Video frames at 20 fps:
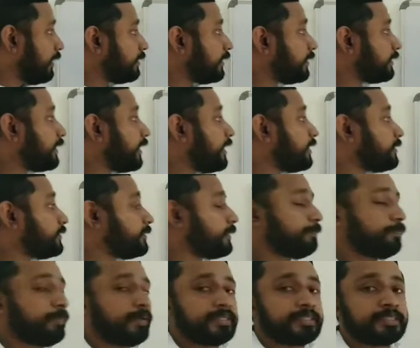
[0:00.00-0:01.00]
The third
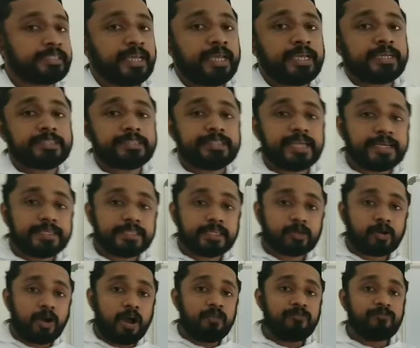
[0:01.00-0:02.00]
step is take the
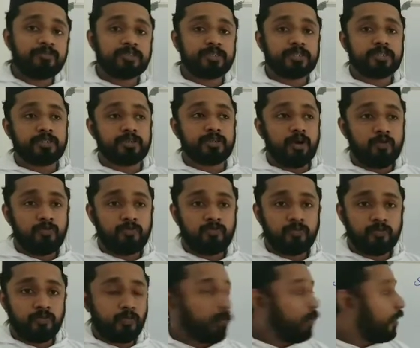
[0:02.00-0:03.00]
coefficient of
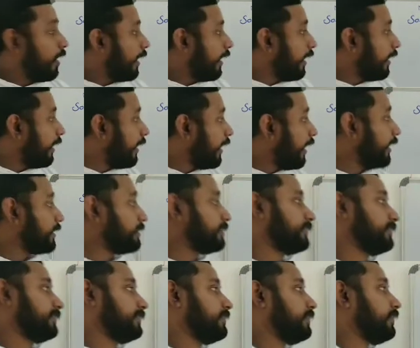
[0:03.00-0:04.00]
x.